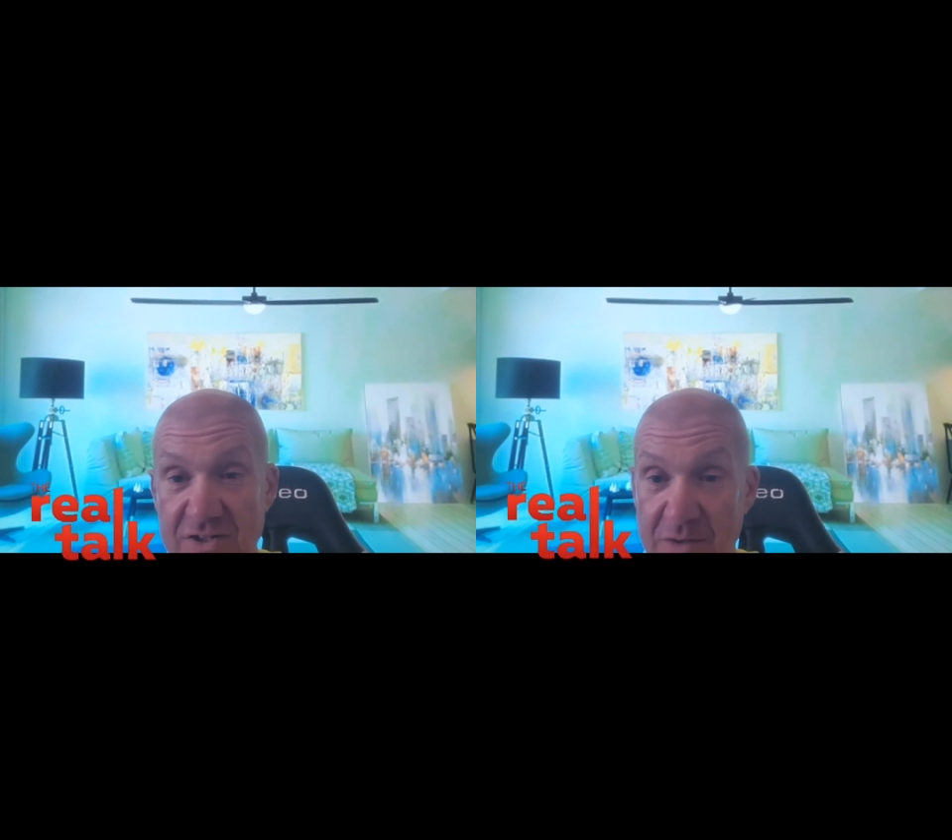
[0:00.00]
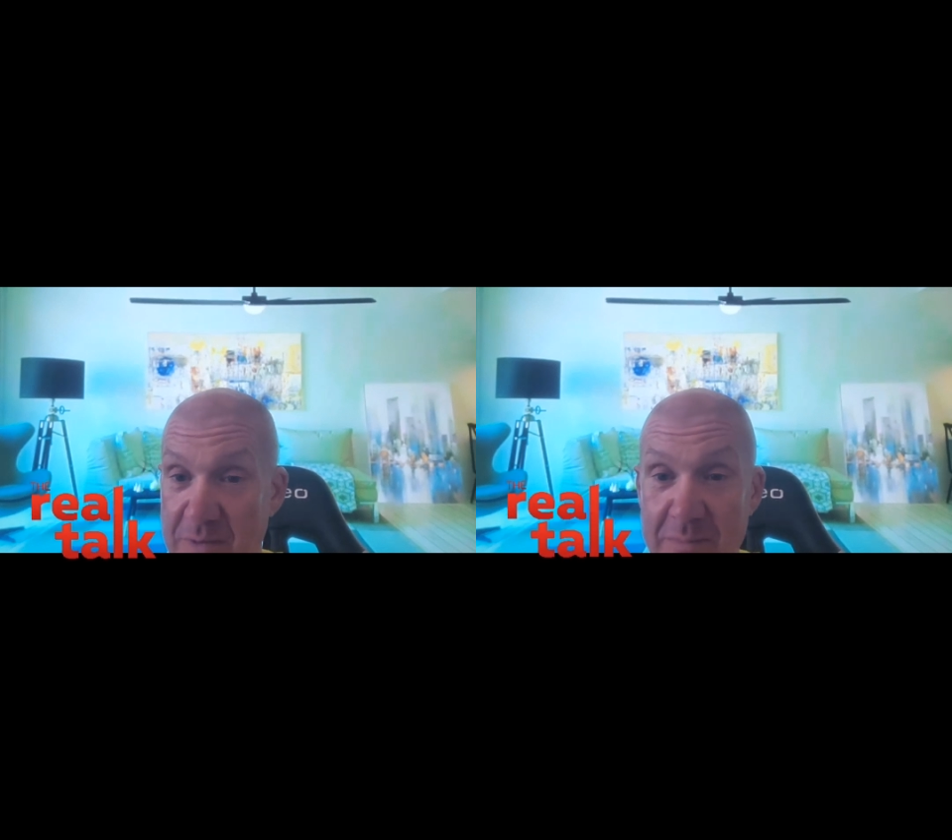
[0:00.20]

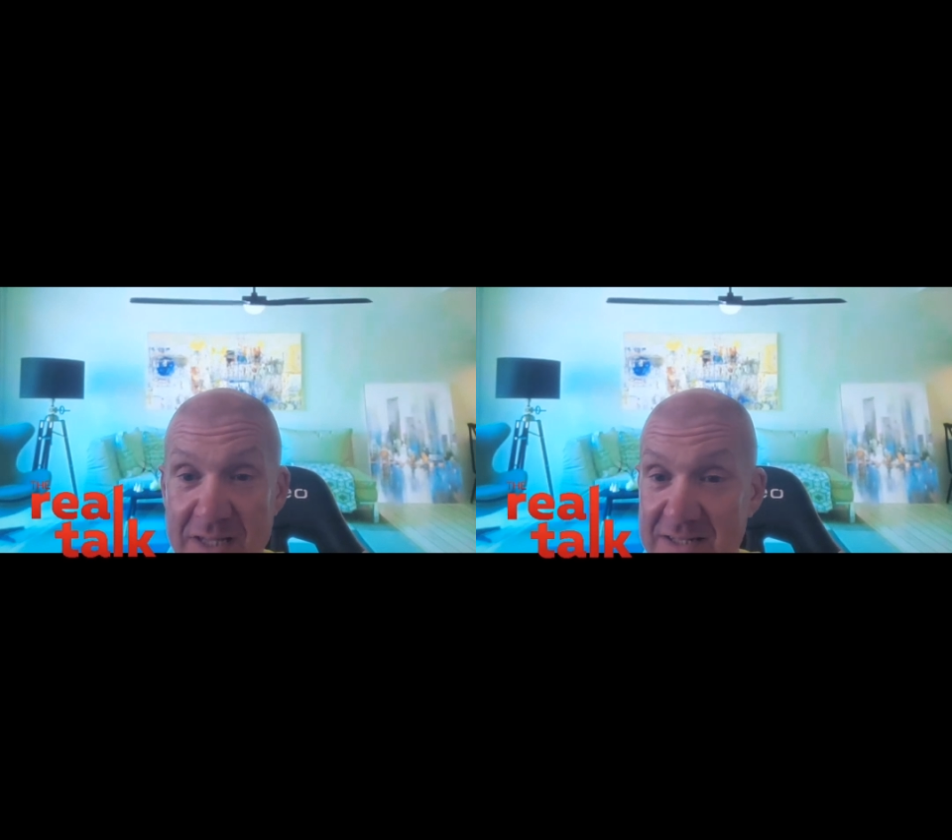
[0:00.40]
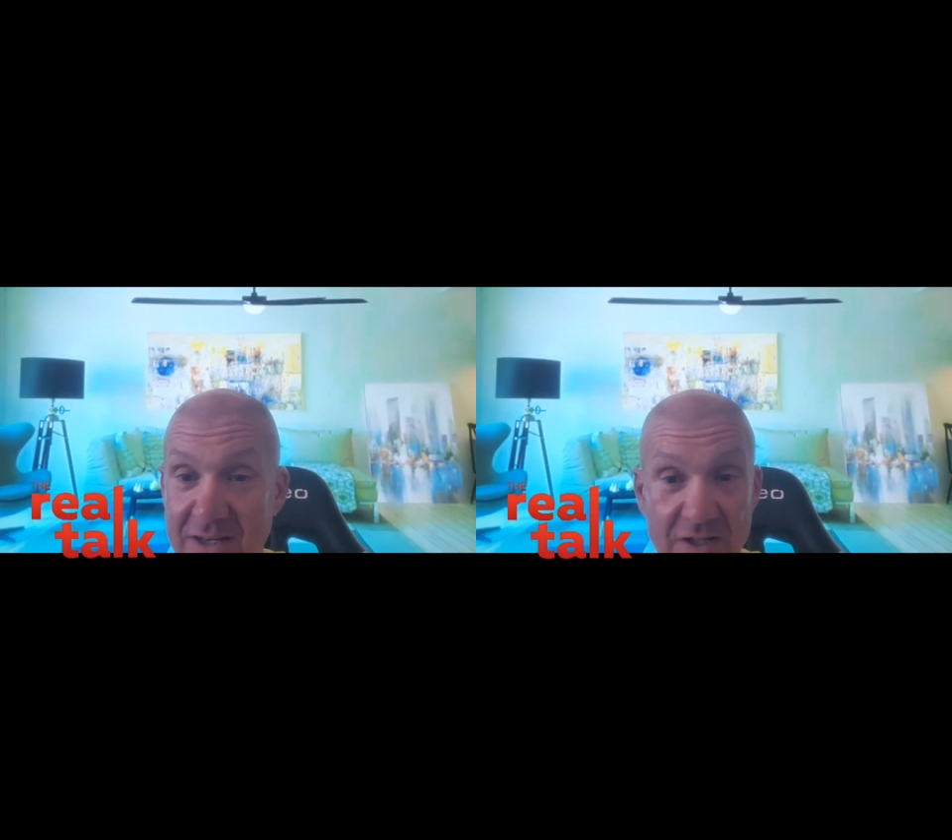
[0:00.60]
Your mum and
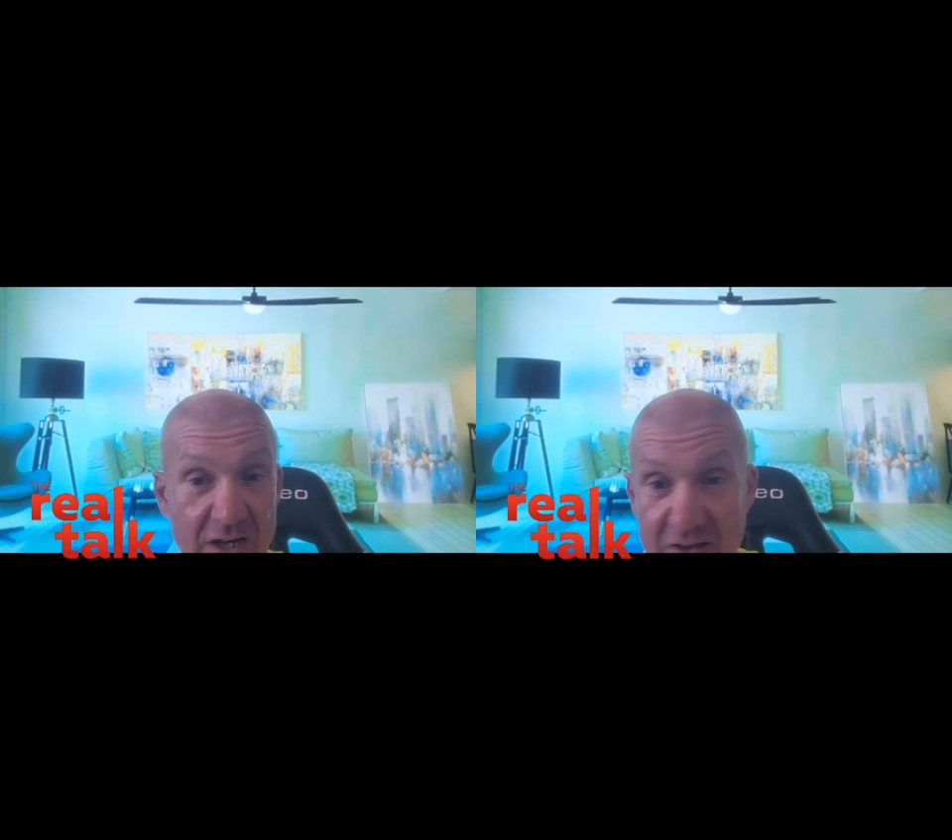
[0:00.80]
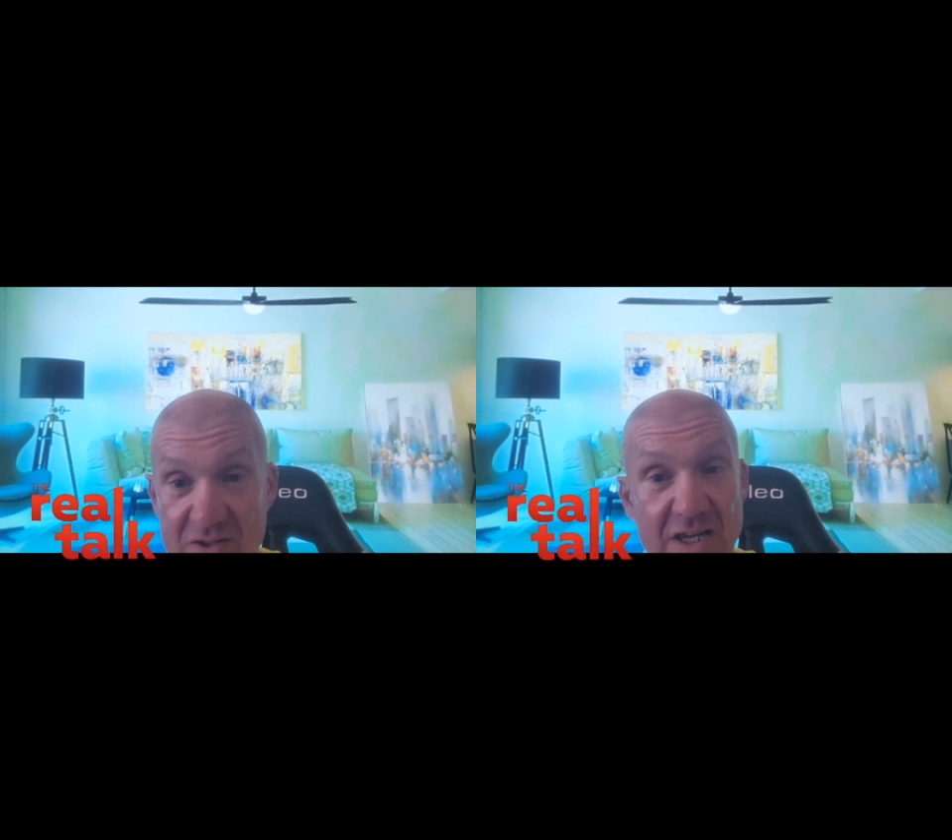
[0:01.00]
dad's here, don't
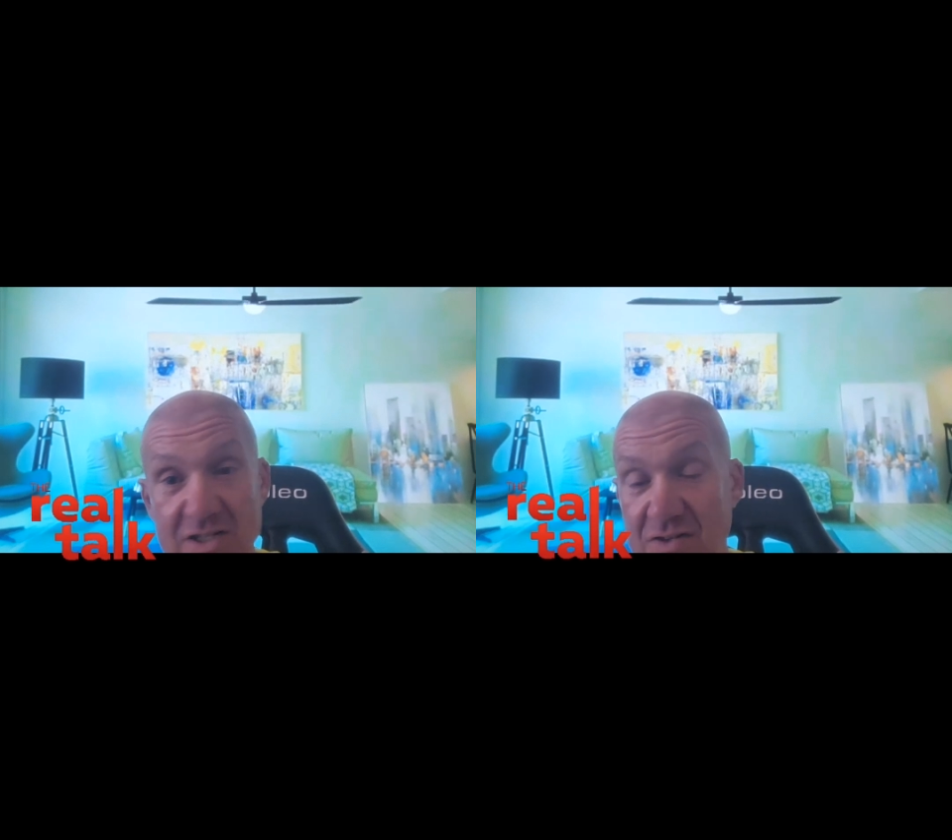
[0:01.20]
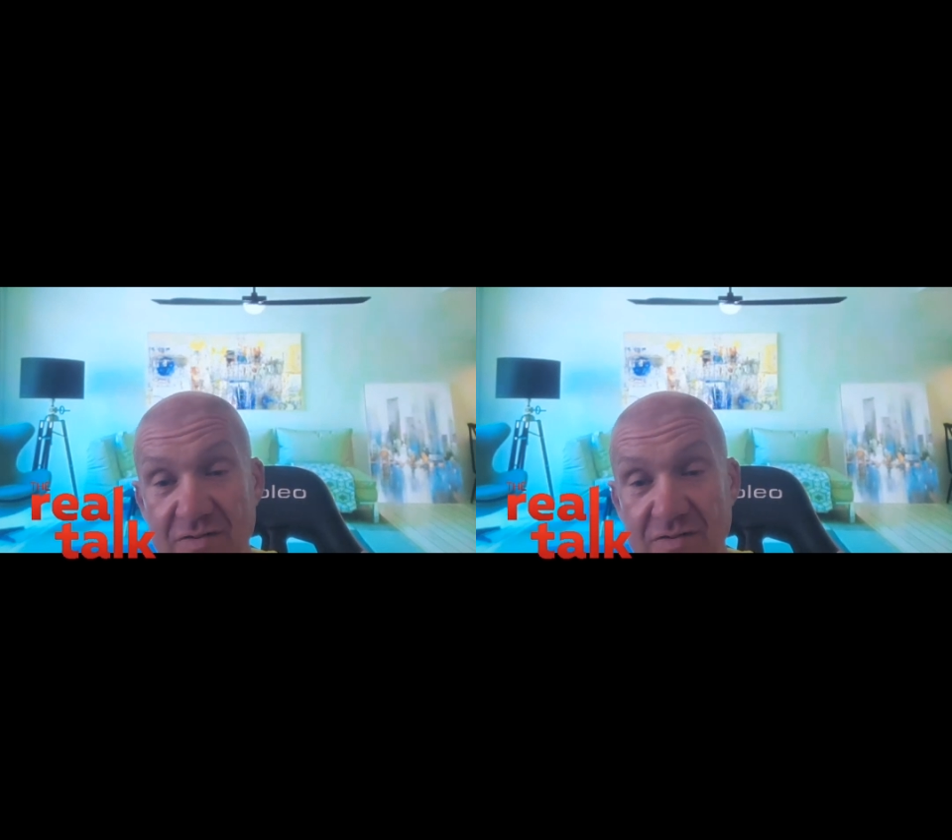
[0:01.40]
ever touch the